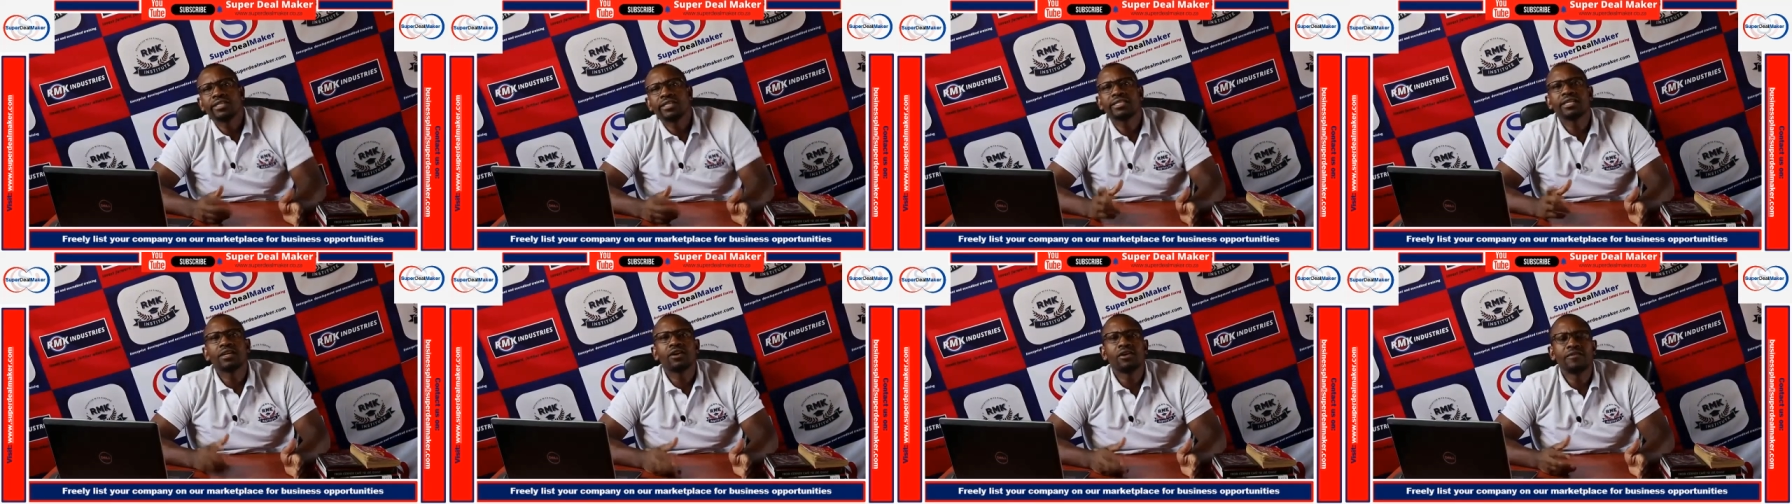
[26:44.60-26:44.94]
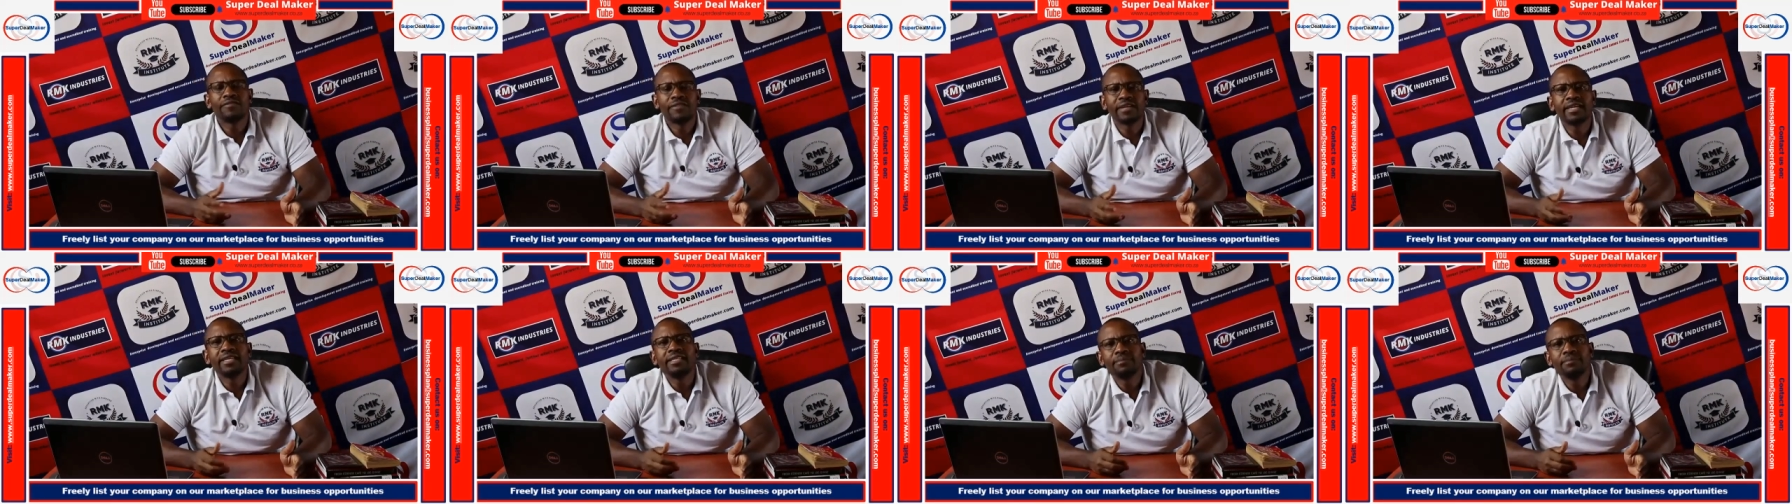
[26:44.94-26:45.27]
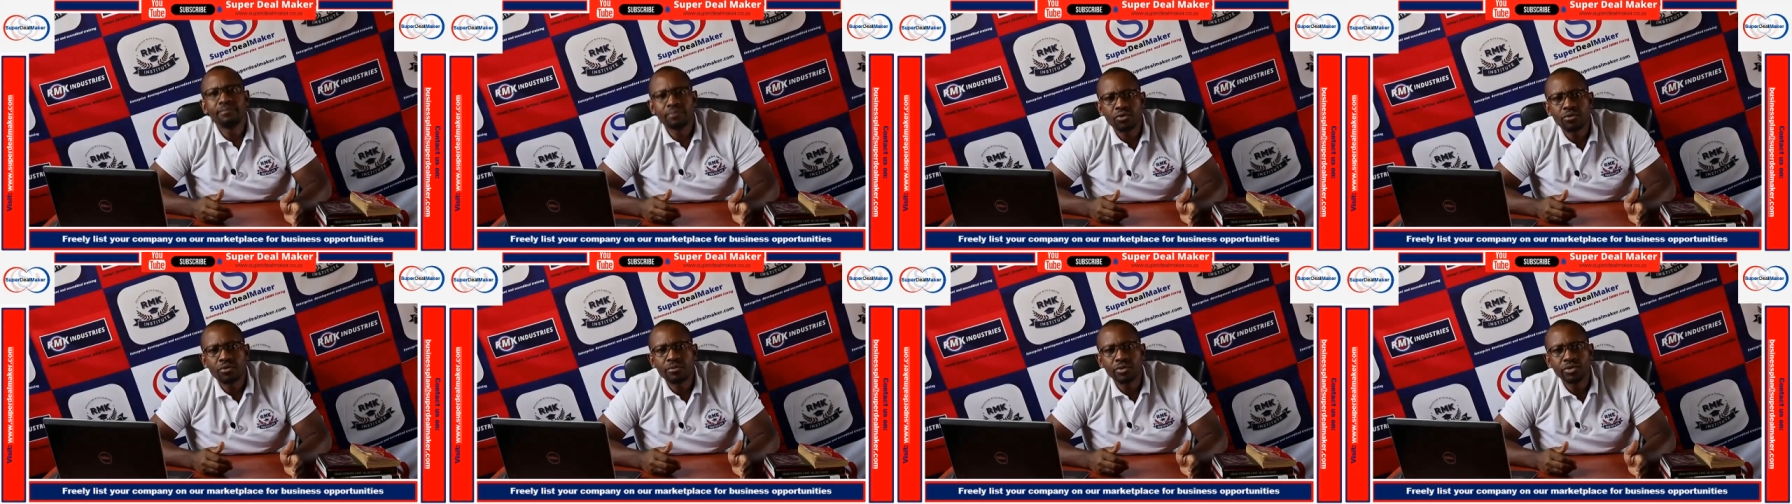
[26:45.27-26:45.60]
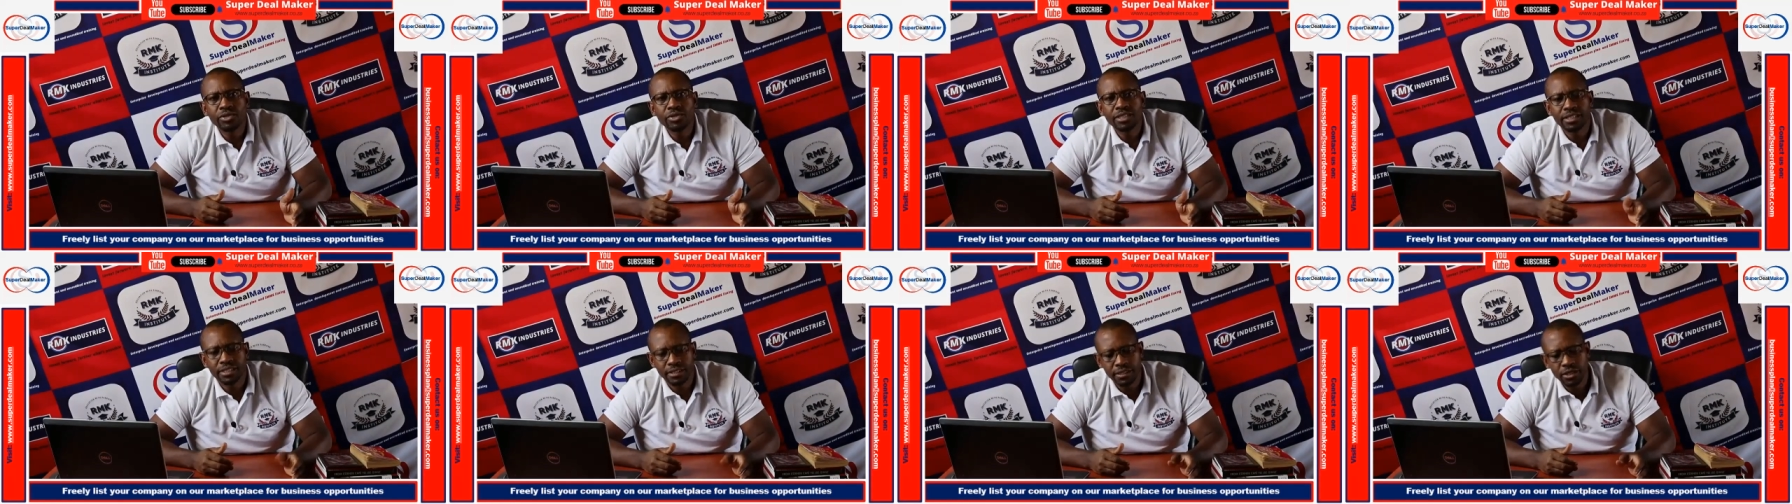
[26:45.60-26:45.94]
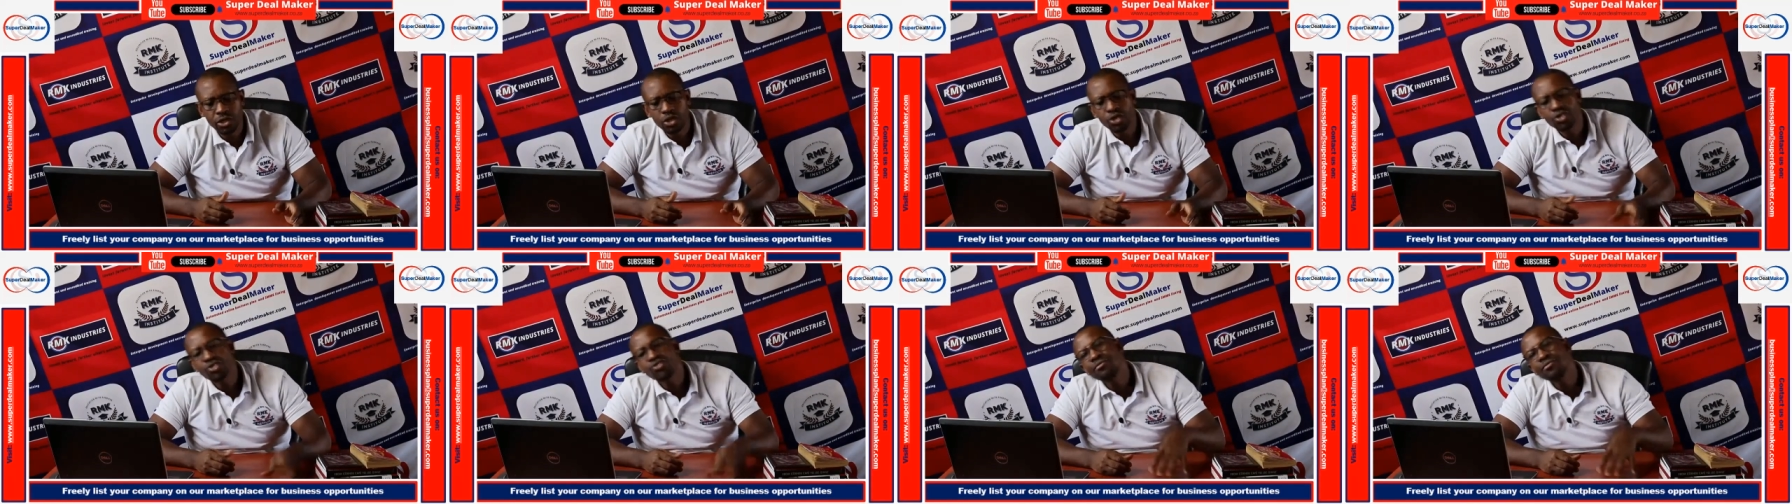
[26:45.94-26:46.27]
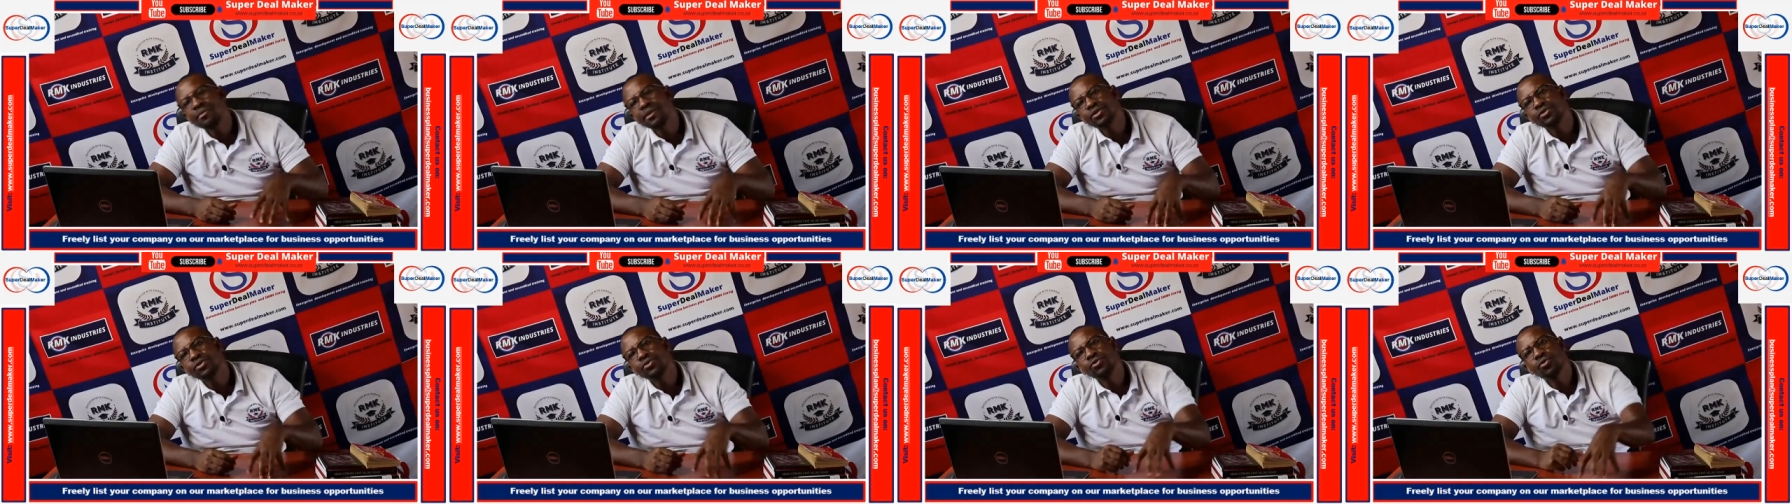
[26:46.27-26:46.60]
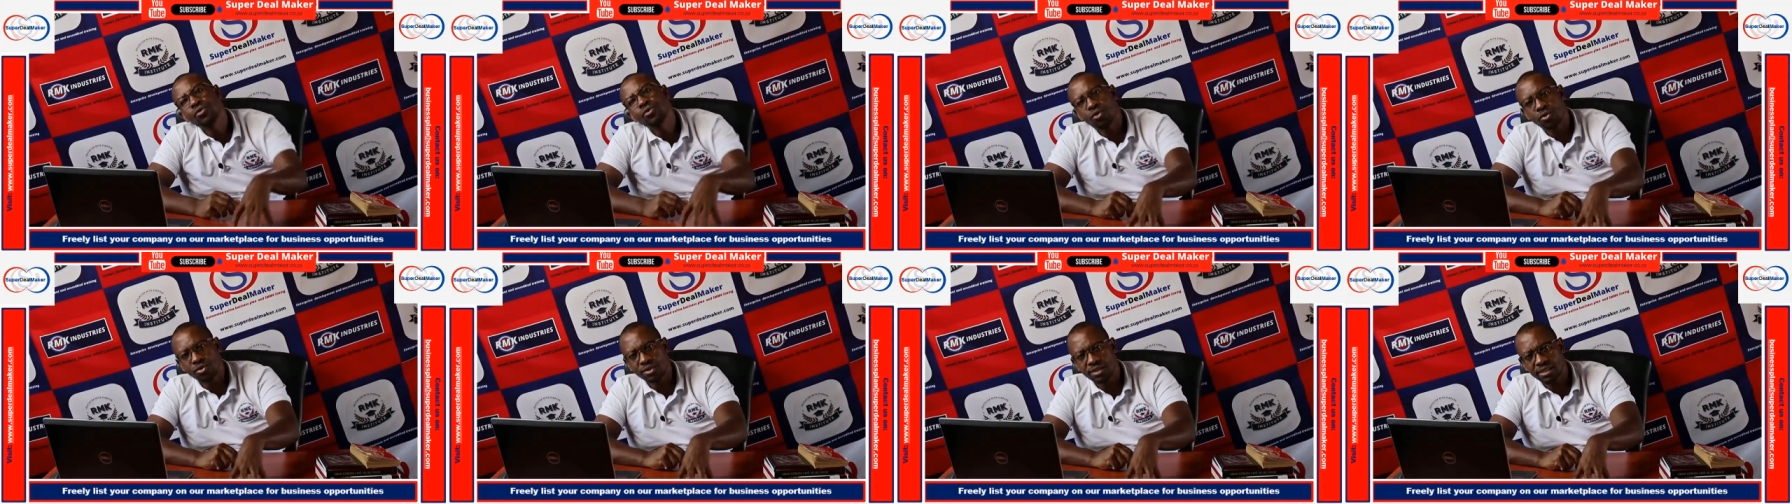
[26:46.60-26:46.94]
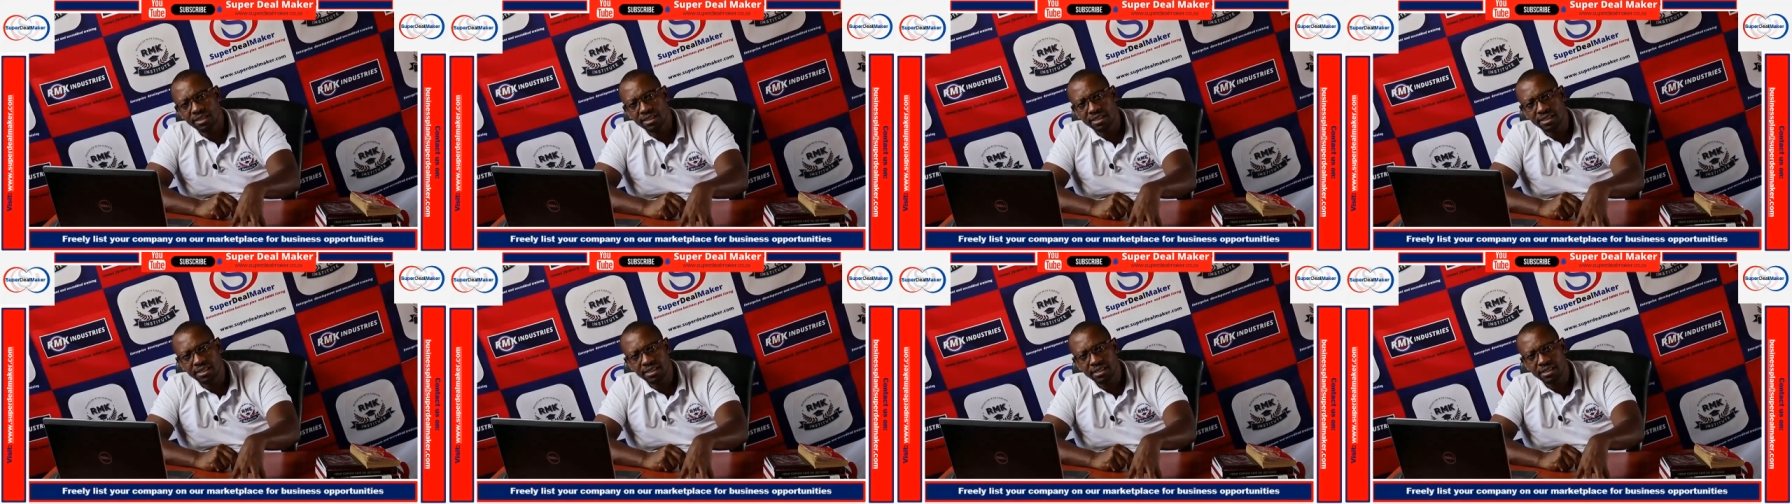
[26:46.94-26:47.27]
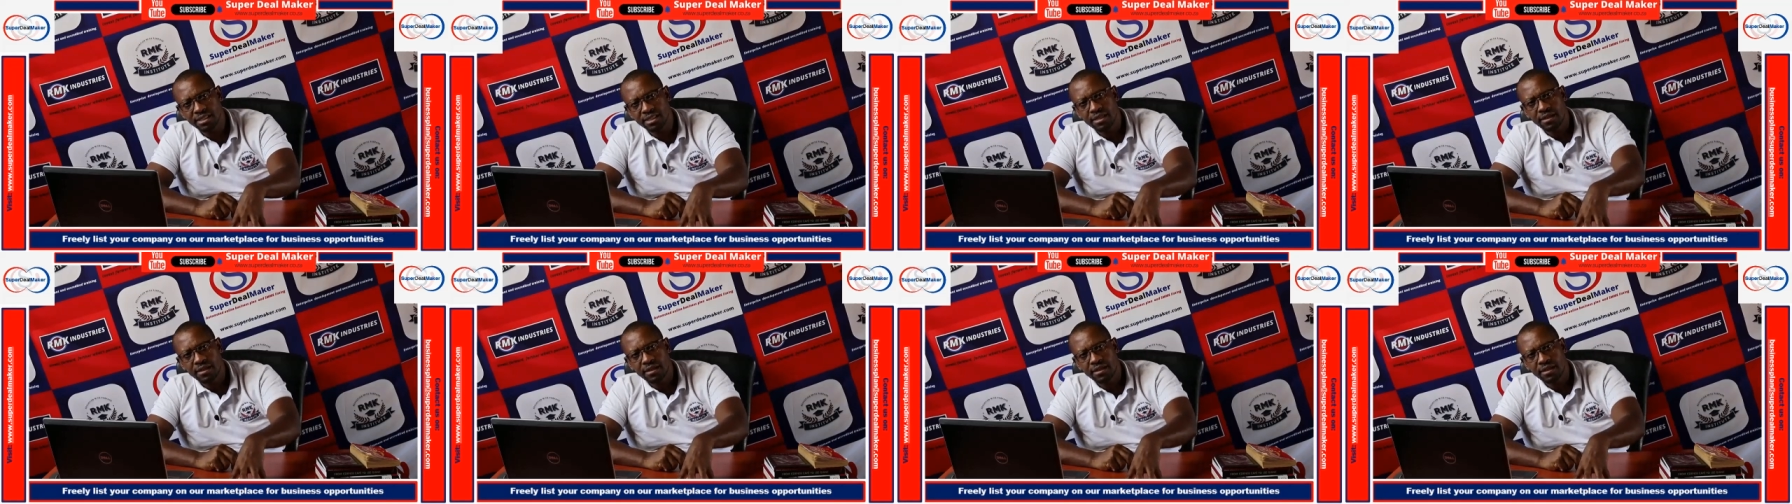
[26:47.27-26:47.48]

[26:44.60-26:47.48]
the sake of getting promotion. You must do courses